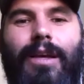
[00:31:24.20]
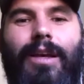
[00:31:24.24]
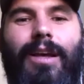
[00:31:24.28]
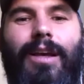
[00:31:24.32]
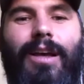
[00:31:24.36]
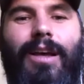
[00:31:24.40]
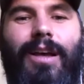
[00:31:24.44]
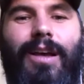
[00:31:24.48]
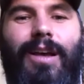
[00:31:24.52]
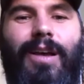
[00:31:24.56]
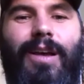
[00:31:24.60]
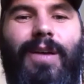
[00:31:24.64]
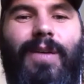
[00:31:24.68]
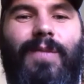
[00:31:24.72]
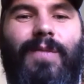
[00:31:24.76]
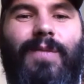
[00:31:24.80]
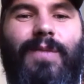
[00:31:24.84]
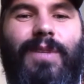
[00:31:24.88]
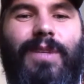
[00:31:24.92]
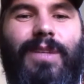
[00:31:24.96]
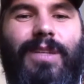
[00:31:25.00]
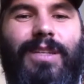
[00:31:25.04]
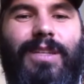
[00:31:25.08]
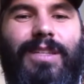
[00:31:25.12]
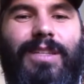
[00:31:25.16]

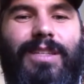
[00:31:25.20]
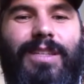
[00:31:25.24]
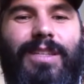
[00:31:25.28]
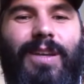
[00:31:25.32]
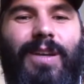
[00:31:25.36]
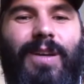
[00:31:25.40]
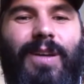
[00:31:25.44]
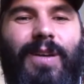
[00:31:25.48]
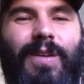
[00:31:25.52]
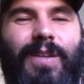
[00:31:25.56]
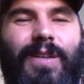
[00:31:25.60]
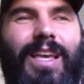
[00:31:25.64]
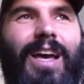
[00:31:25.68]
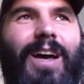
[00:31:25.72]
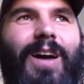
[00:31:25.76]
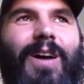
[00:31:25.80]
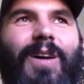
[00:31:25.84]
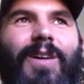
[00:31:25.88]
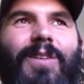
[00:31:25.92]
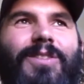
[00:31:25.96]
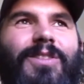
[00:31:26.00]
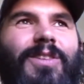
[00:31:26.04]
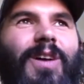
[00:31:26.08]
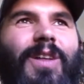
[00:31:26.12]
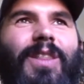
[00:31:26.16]
So yeah,
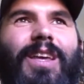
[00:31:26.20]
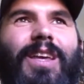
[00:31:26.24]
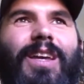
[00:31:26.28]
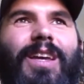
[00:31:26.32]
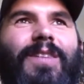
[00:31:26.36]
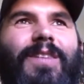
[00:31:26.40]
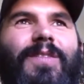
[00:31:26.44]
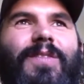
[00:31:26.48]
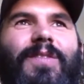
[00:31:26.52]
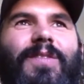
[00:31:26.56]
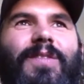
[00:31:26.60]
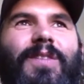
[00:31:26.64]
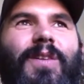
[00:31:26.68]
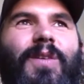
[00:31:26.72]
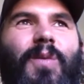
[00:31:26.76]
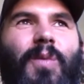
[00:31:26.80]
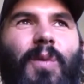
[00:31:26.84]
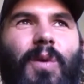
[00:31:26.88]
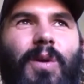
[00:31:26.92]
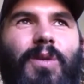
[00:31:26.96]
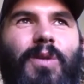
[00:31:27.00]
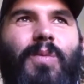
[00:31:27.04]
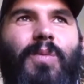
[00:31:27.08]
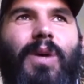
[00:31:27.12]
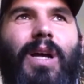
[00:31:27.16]
all that fear
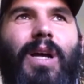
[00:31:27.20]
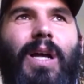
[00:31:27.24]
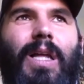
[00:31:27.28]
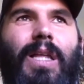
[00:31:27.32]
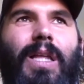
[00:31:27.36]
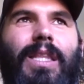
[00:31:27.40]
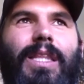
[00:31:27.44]
works well.